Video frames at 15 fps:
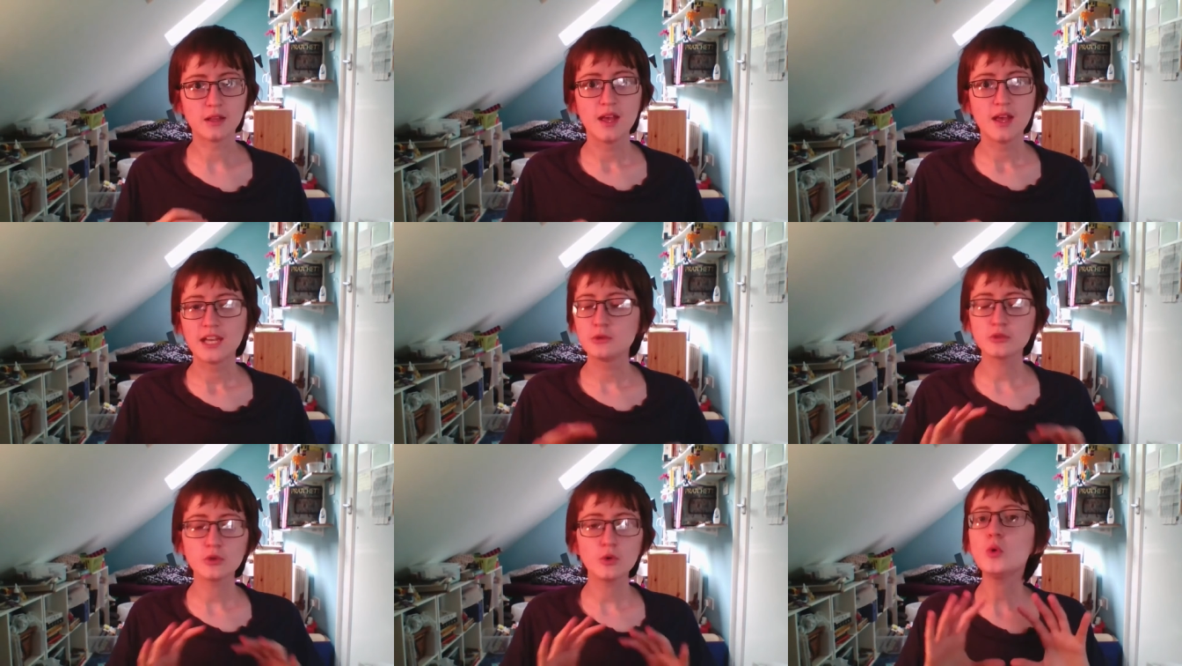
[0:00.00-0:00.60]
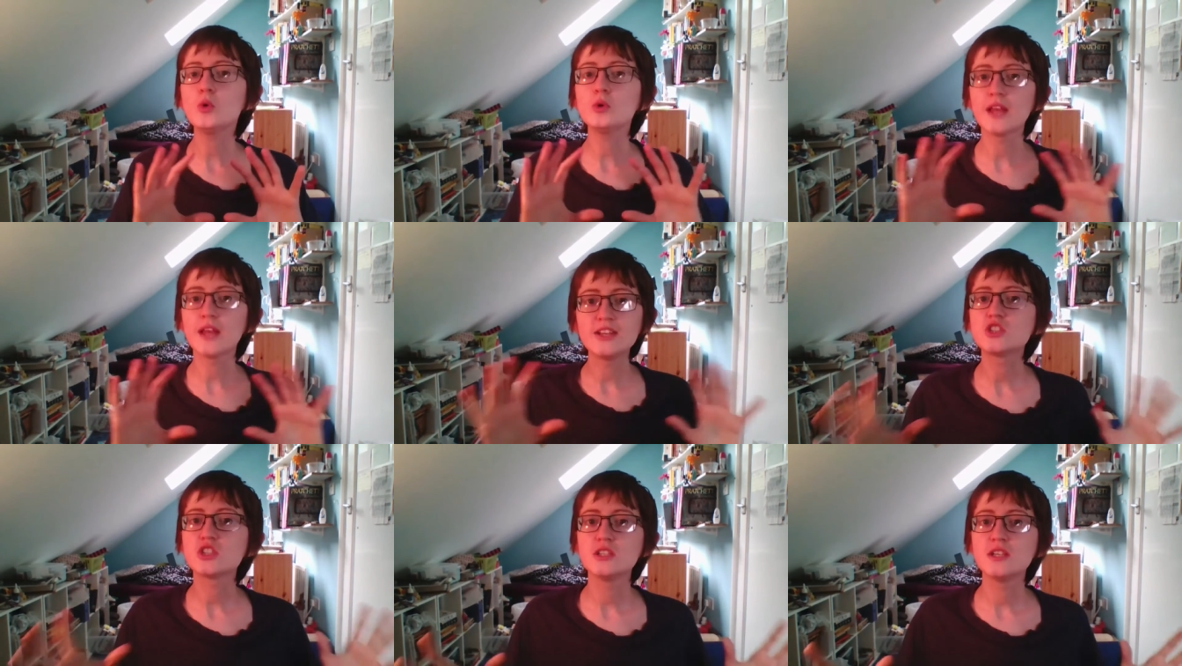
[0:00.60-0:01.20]
And it was all
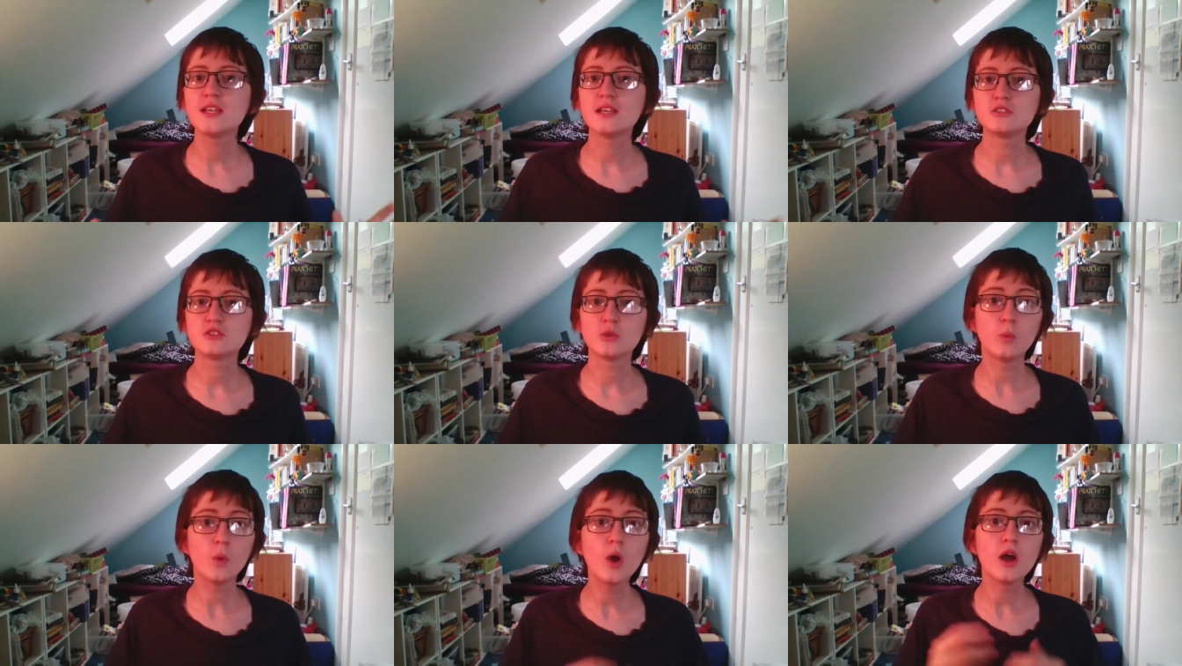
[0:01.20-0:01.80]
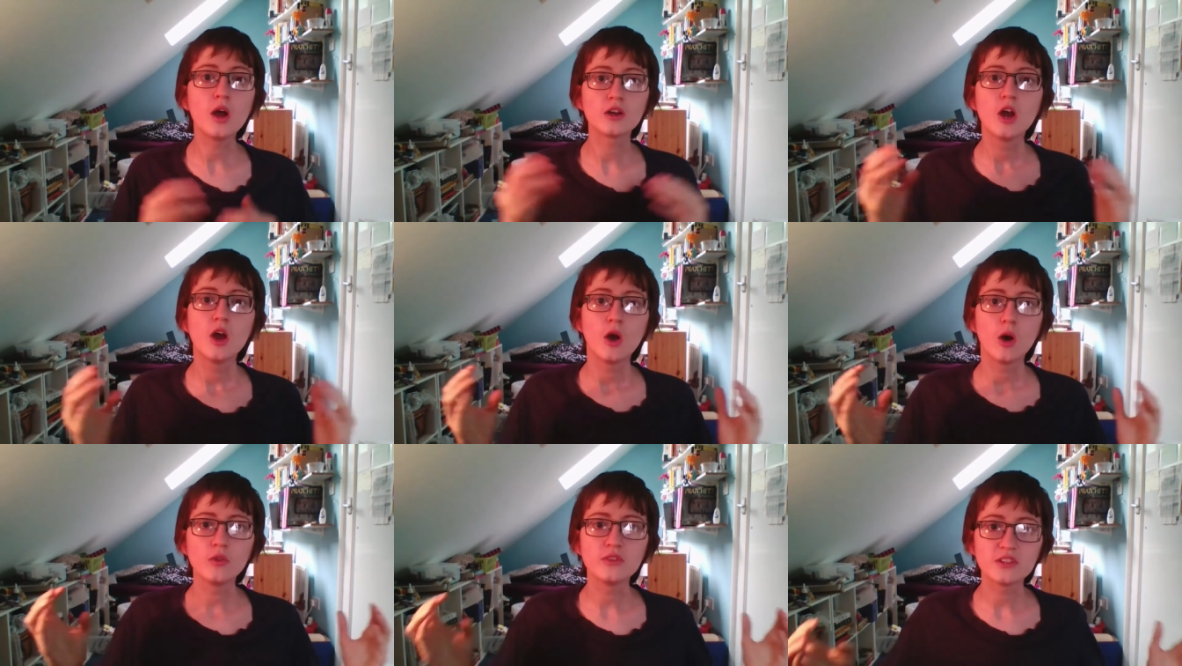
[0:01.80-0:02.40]
engineered to work
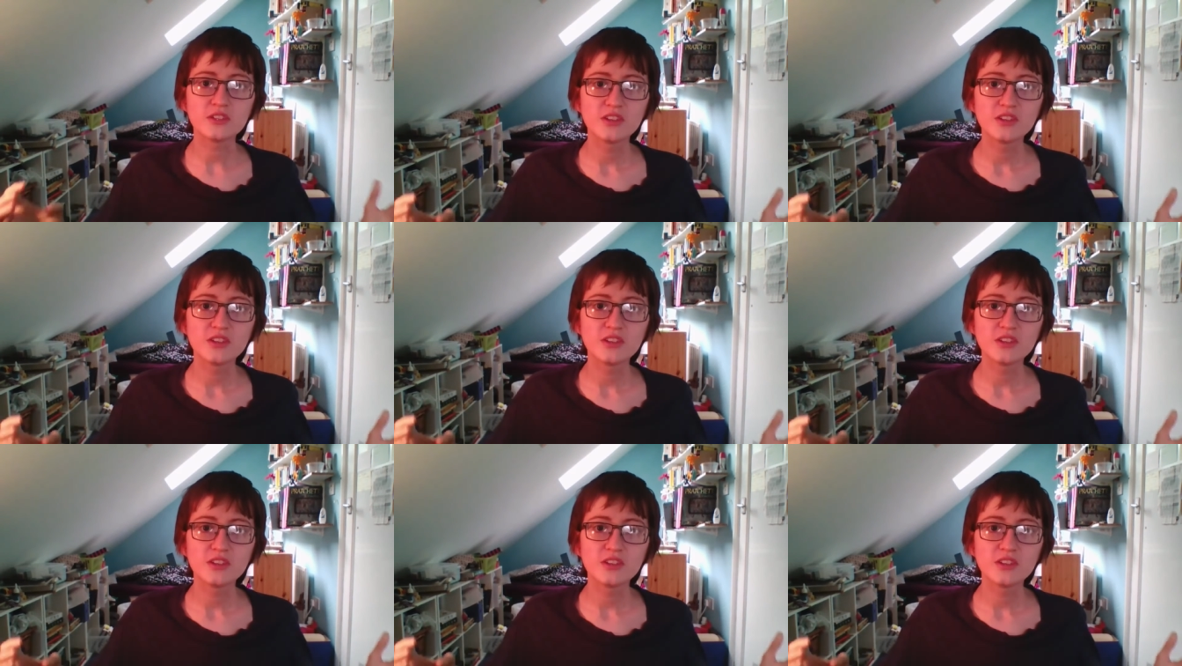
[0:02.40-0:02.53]
on this